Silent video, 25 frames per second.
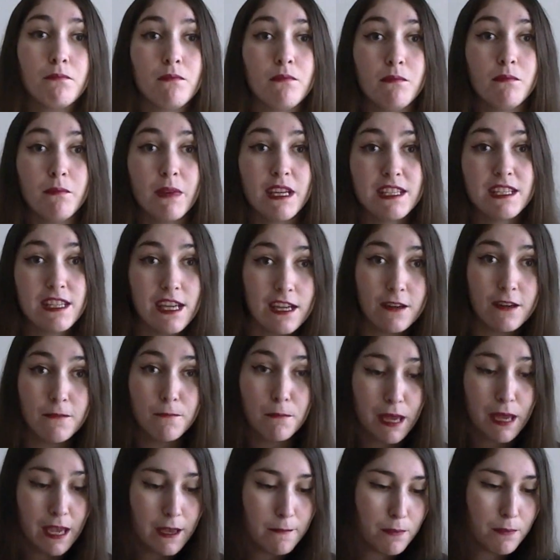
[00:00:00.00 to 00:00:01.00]
My
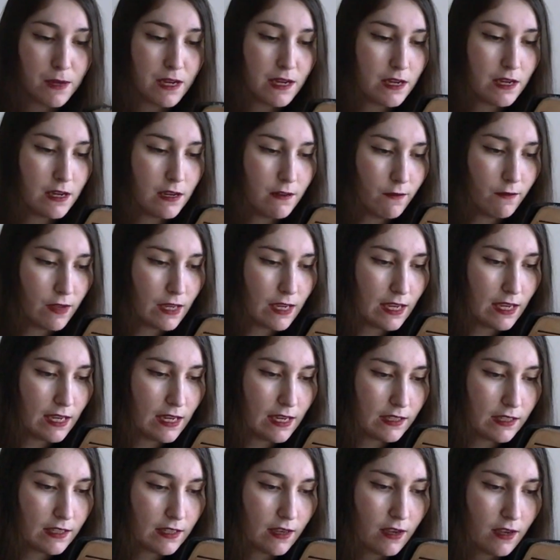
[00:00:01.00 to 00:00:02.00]
second pet peeve
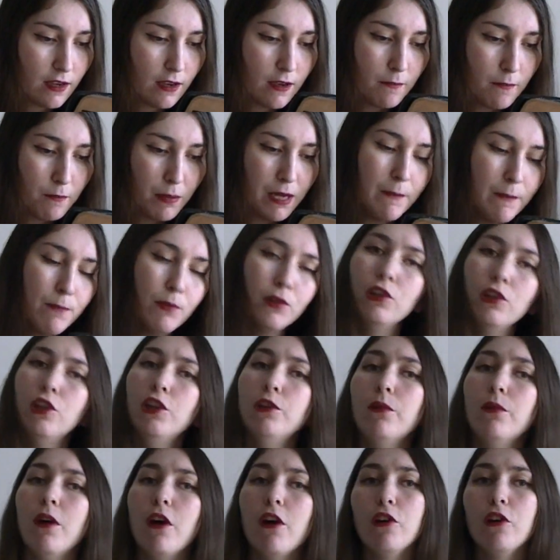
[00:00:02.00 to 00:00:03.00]
is people
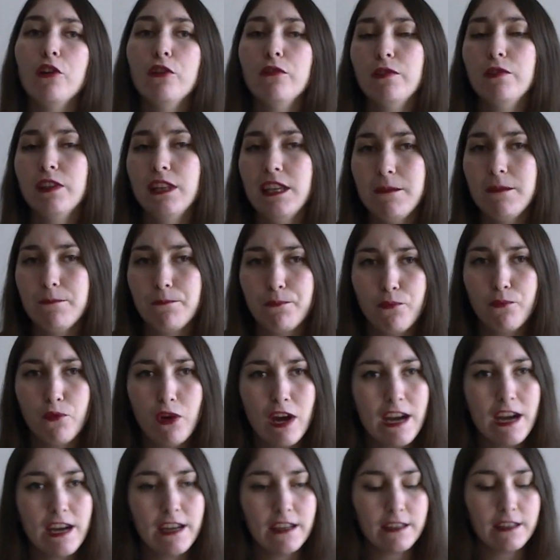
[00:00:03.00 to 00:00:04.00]
who overly
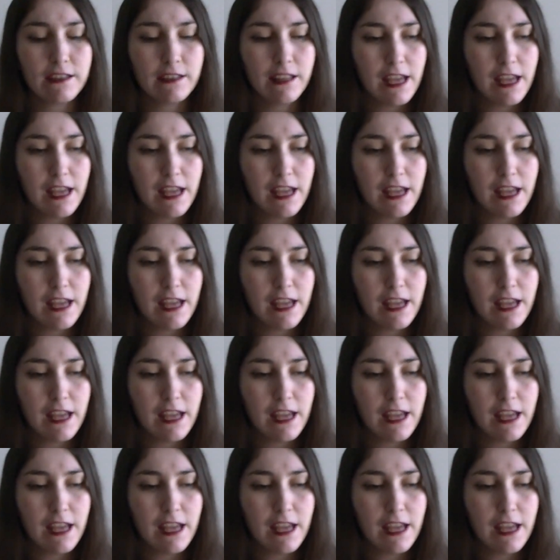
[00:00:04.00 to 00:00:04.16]
brag.